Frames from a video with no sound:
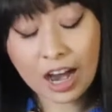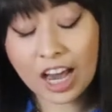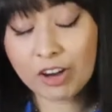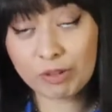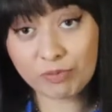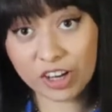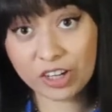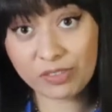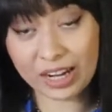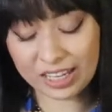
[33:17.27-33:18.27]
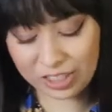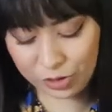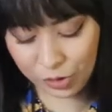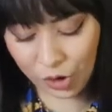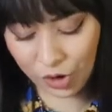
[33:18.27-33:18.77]
I have been very
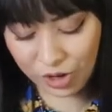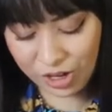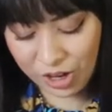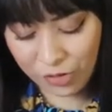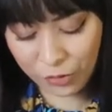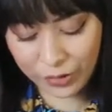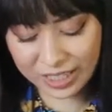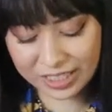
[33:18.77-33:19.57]
blessed to go for